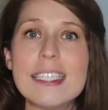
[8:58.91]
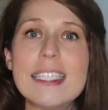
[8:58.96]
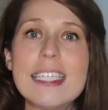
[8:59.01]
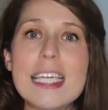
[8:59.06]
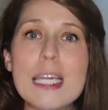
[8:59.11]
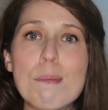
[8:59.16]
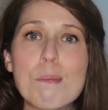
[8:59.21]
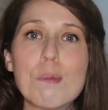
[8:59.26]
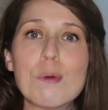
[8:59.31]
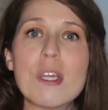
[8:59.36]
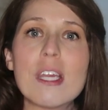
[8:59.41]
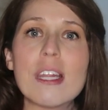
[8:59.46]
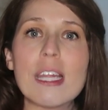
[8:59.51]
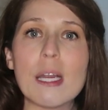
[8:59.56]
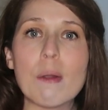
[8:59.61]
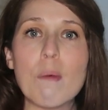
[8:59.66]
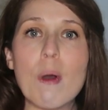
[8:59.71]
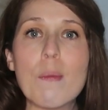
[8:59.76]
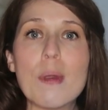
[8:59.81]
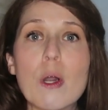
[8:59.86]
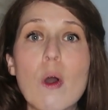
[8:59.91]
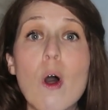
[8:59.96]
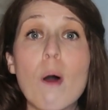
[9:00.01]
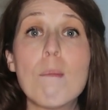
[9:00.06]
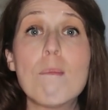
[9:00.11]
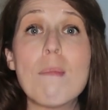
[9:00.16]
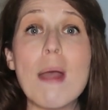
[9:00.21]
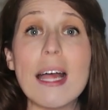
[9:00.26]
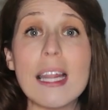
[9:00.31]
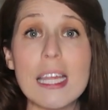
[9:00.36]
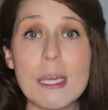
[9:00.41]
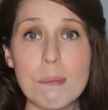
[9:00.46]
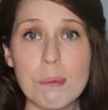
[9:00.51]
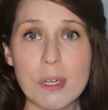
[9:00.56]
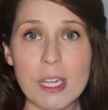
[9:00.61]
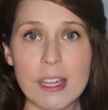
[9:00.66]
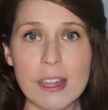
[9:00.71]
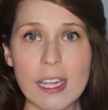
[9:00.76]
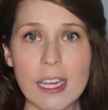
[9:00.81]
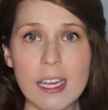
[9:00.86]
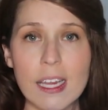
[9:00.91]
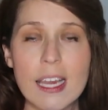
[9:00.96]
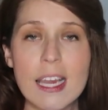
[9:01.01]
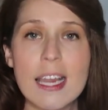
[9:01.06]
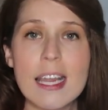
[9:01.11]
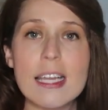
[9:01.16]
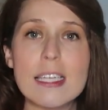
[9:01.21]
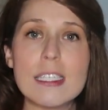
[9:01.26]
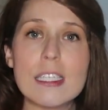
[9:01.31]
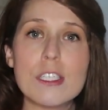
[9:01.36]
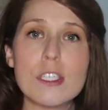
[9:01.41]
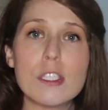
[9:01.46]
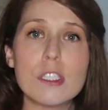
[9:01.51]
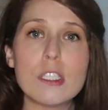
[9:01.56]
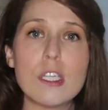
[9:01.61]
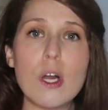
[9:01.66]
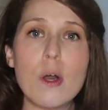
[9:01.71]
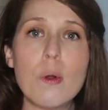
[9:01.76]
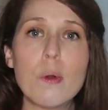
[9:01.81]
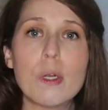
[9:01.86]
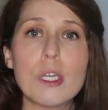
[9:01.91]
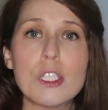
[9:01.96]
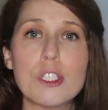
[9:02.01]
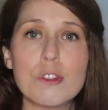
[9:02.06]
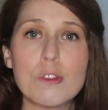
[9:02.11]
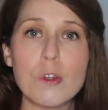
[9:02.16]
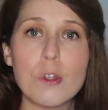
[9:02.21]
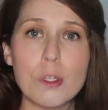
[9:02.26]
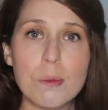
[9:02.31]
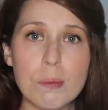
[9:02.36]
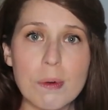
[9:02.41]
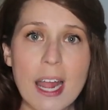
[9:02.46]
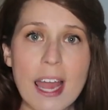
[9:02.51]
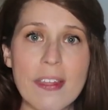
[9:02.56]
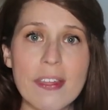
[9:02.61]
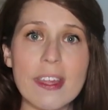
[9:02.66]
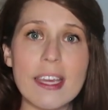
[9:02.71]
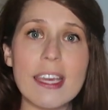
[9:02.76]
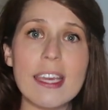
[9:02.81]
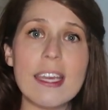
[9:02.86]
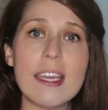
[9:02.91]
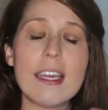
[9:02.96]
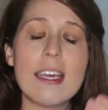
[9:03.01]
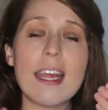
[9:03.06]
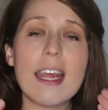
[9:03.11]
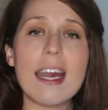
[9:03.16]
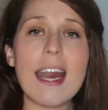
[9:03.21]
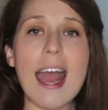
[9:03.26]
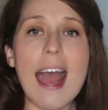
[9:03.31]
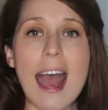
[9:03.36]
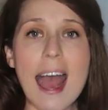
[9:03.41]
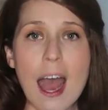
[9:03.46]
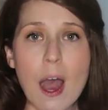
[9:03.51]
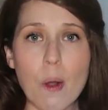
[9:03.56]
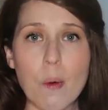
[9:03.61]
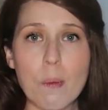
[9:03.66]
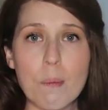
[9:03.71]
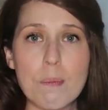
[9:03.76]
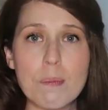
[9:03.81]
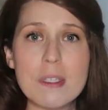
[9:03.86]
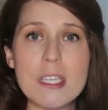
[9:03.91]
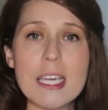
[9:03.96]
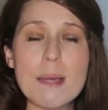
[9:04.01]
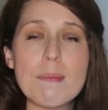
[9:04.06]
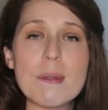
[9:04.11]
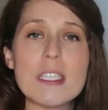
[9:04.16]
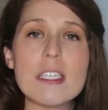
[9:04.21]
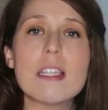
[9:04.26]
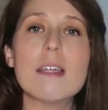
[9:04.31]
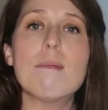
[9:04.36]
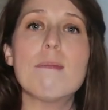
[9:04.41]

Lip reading: Deep breathing, what we call belly breathing, is a slow, controlled breath in and out, deep into